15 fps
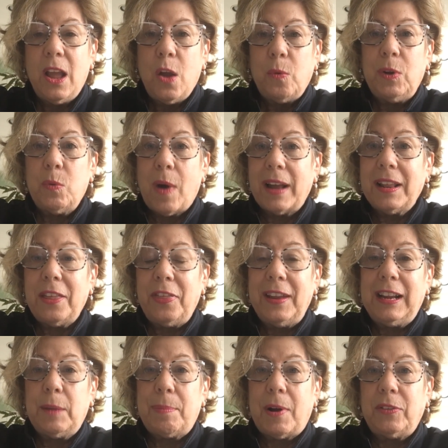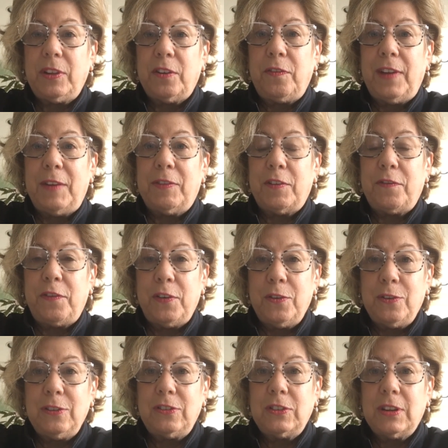We want to think about their favorite
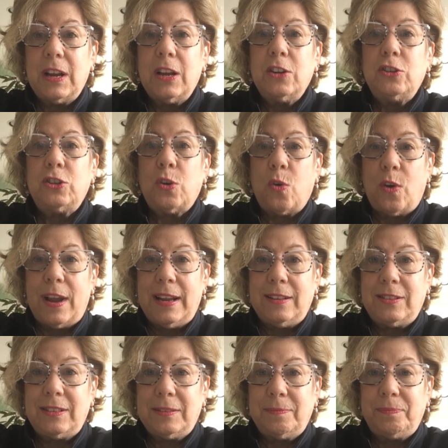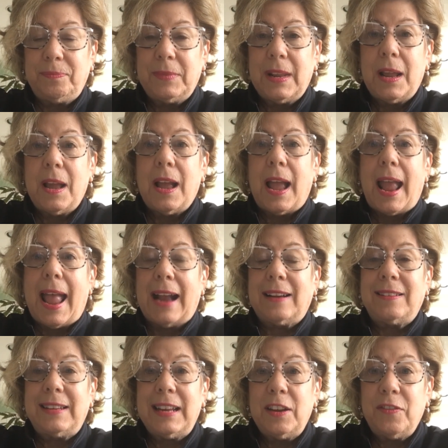foods, toys,
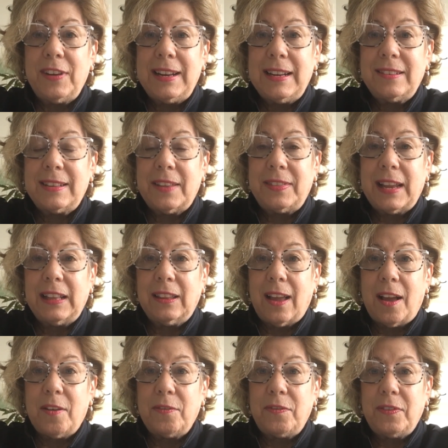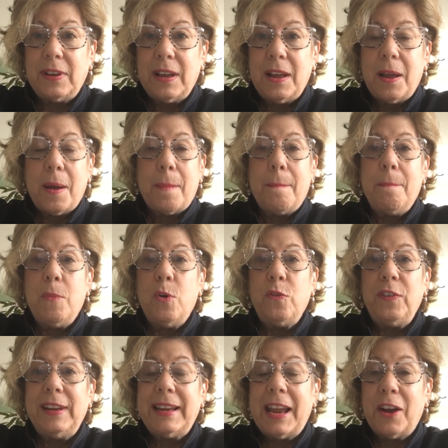activities that they love,
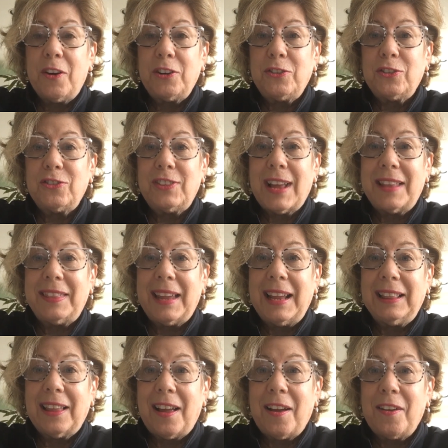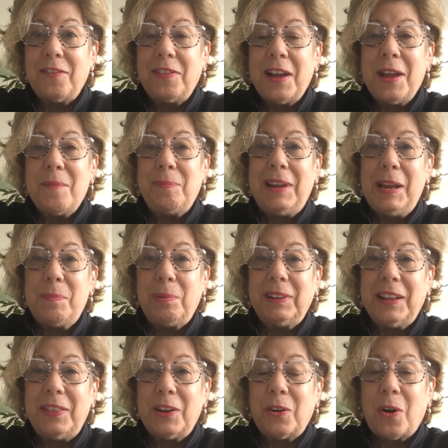movie characters that they love, people
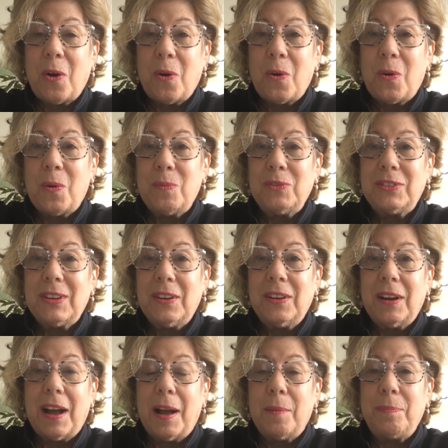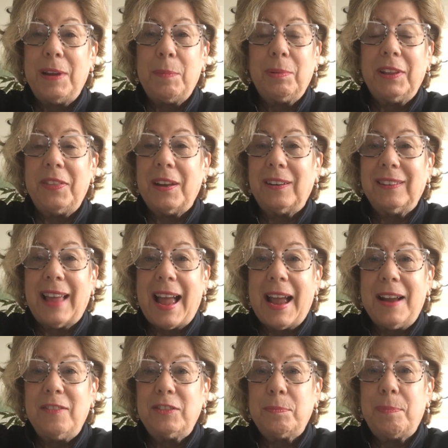in their homes, people in their
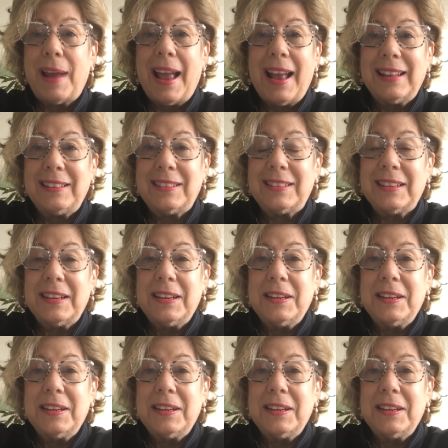lives, pets,